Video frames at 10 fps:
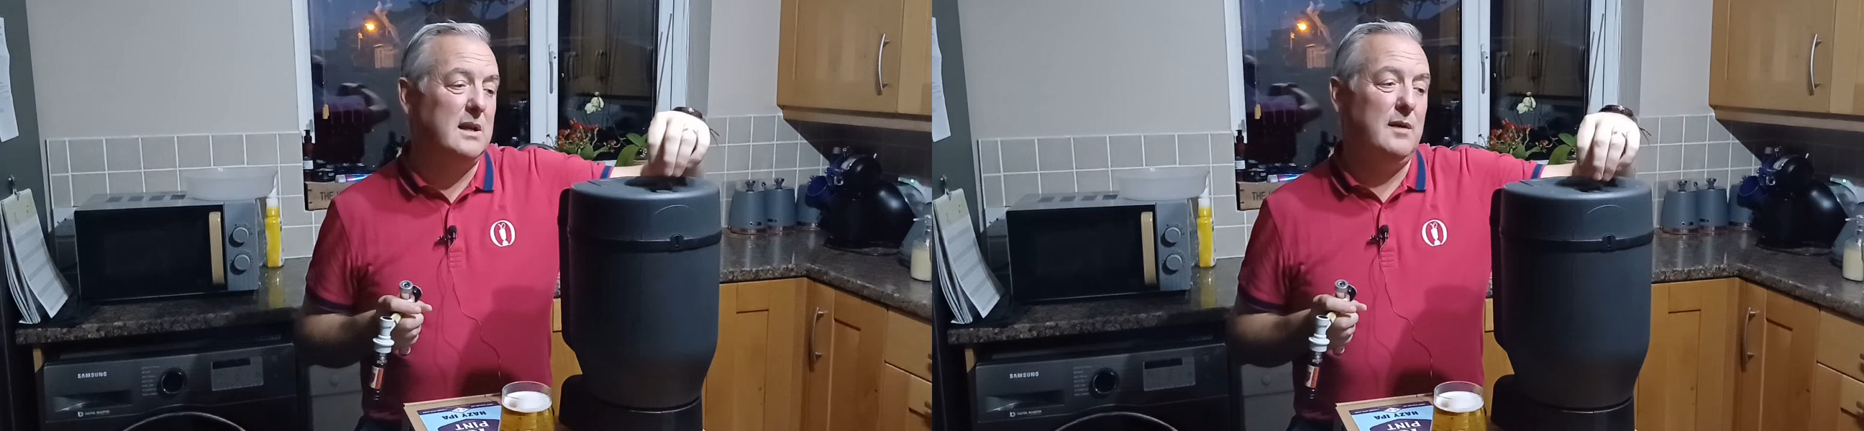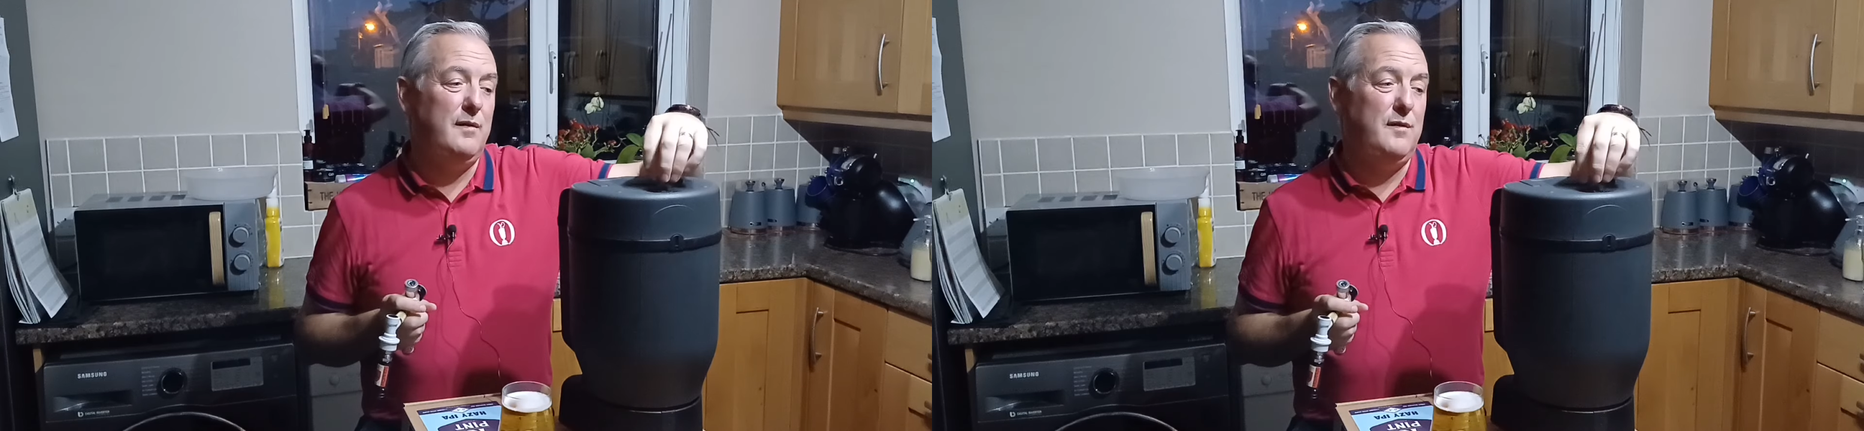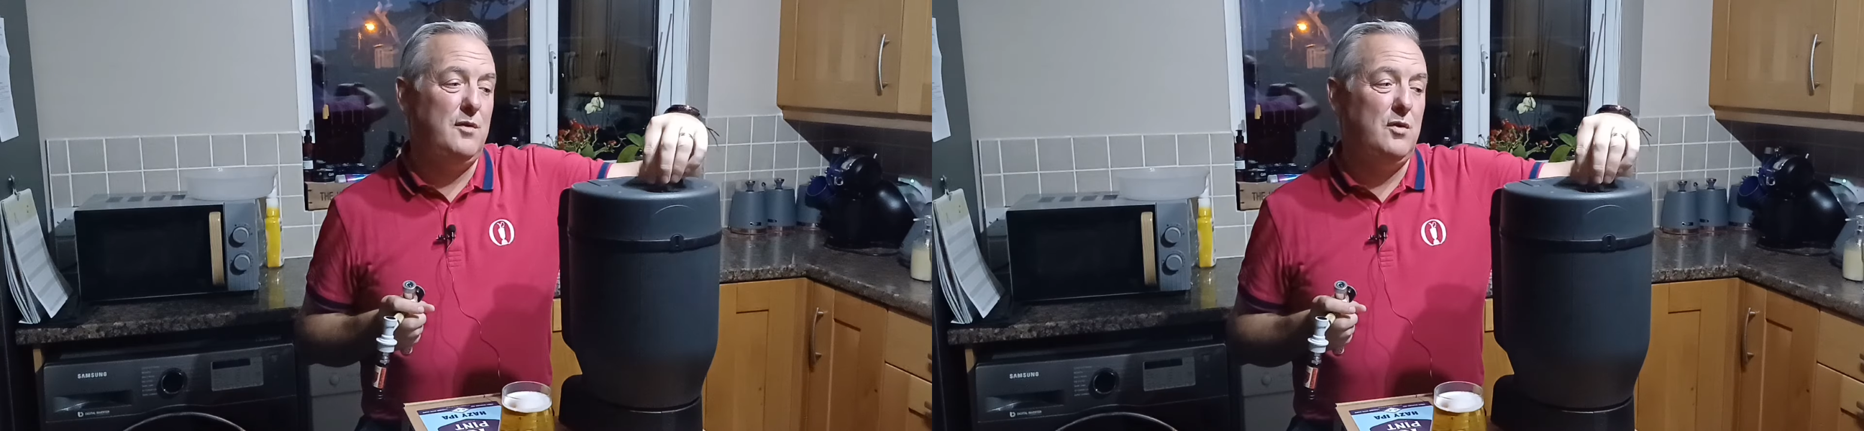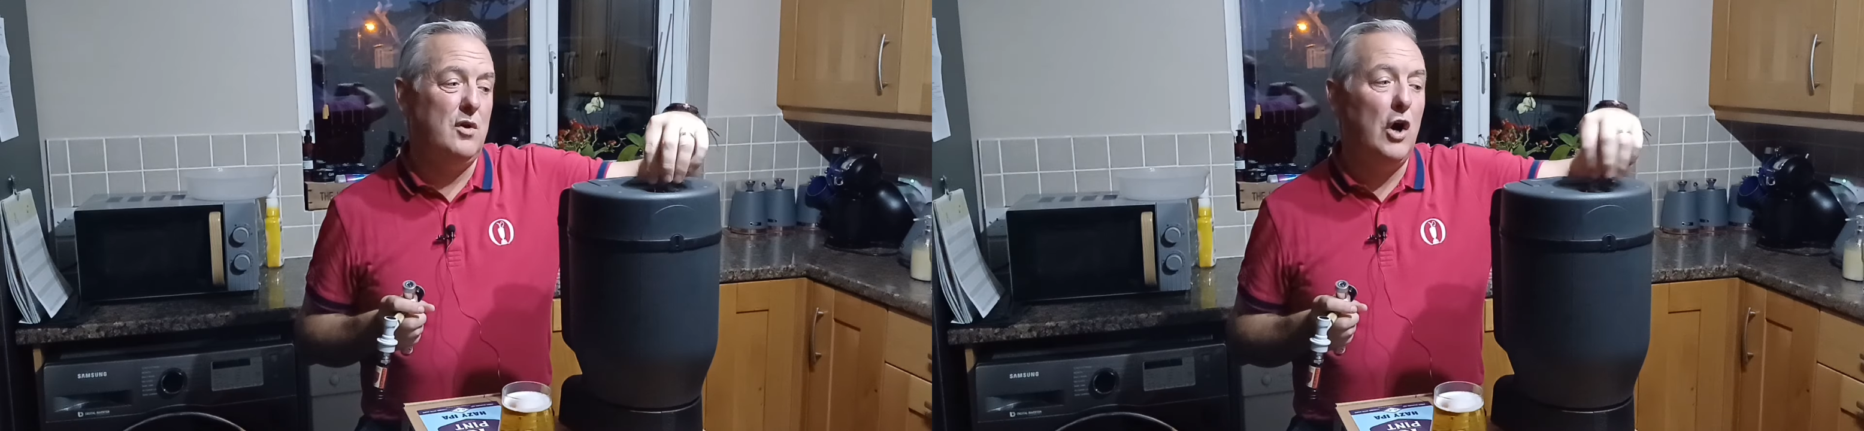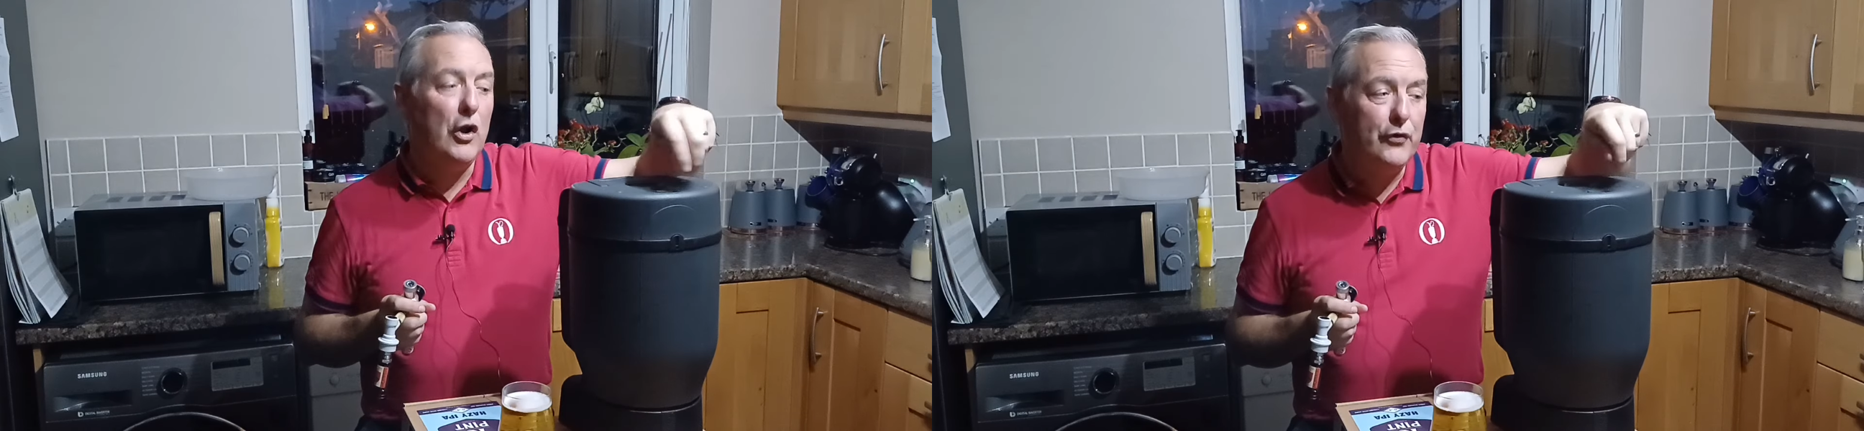if
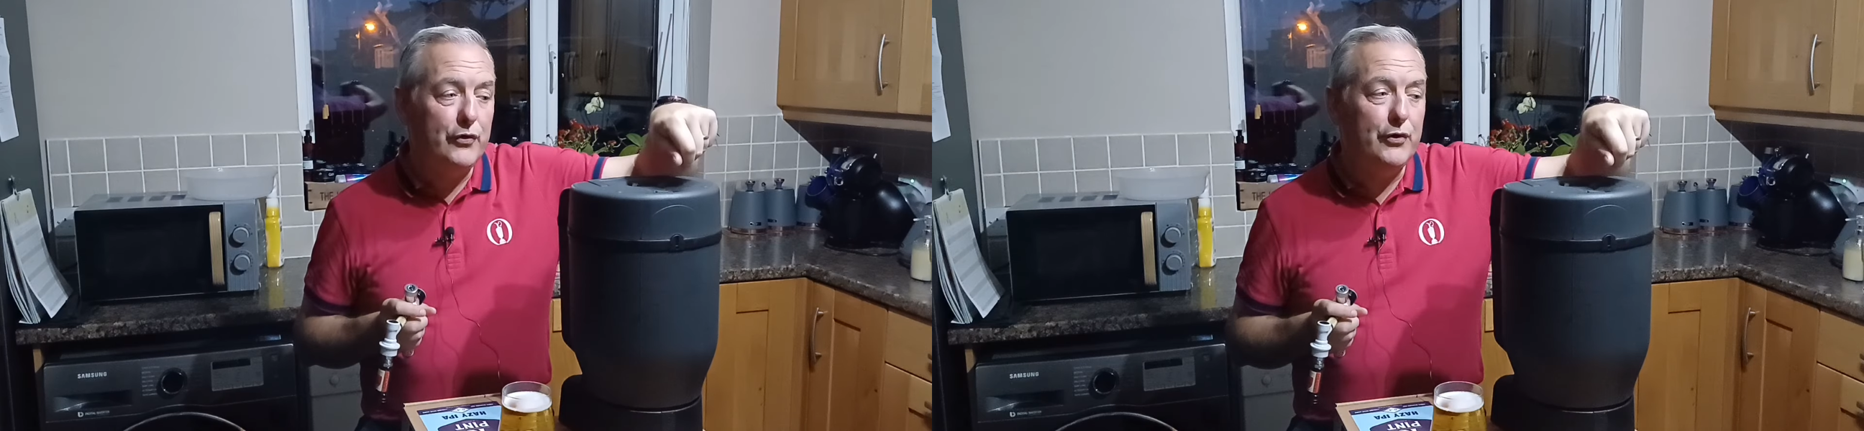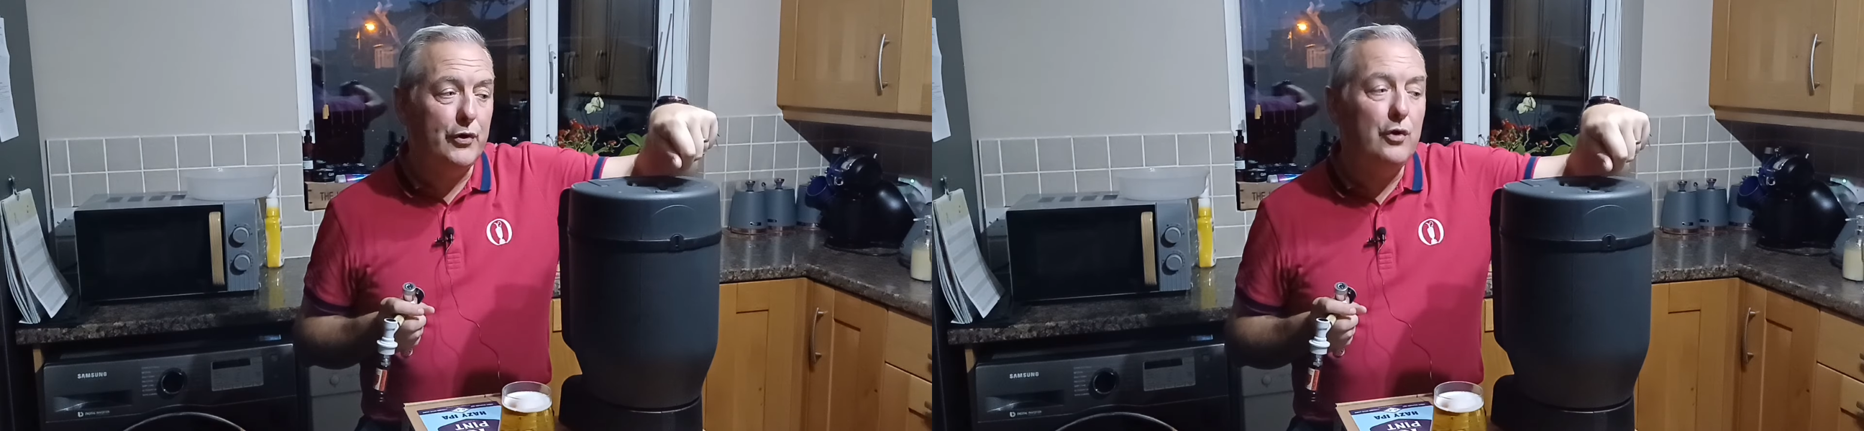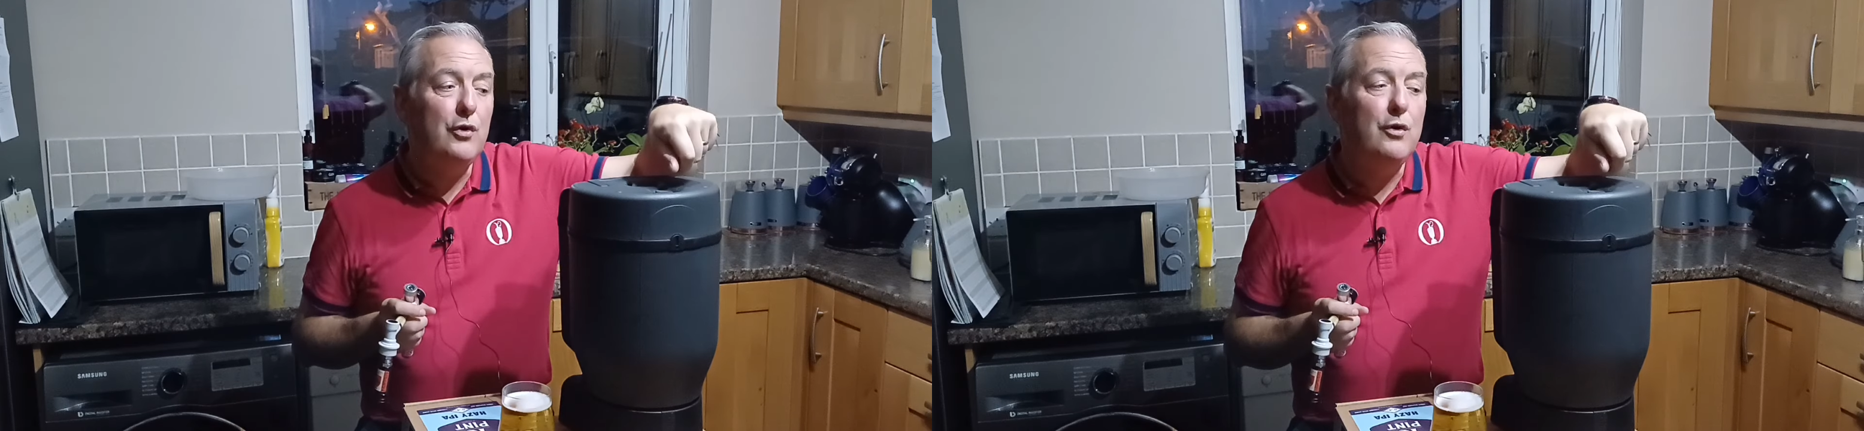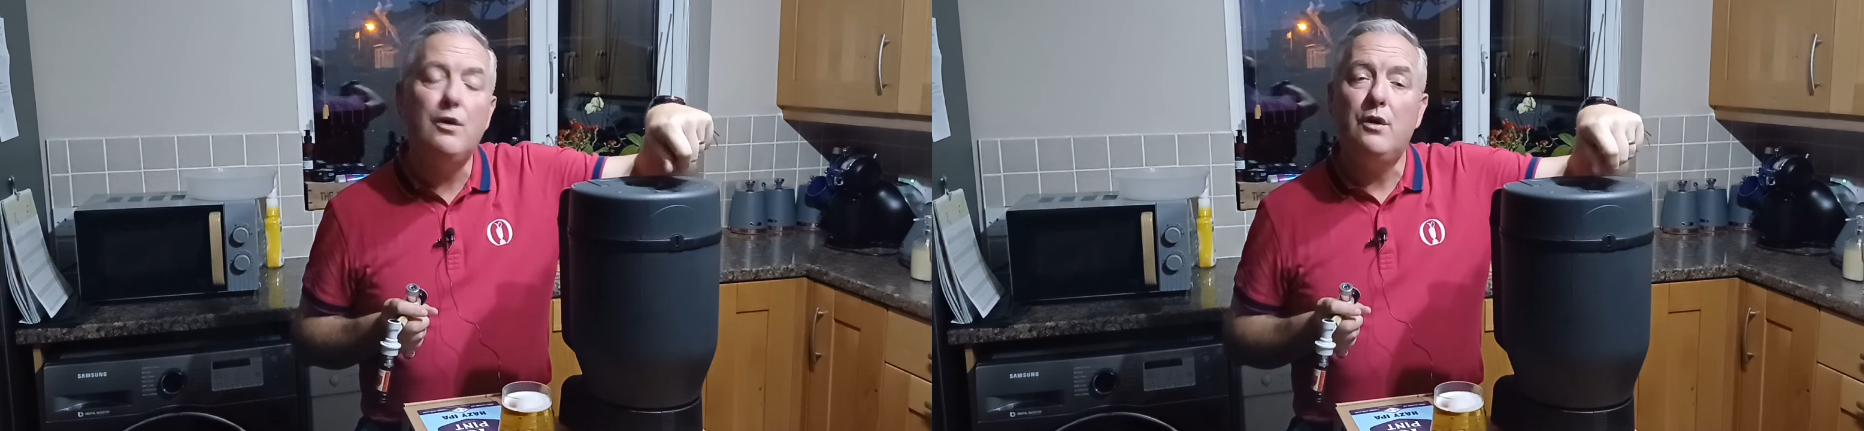you undo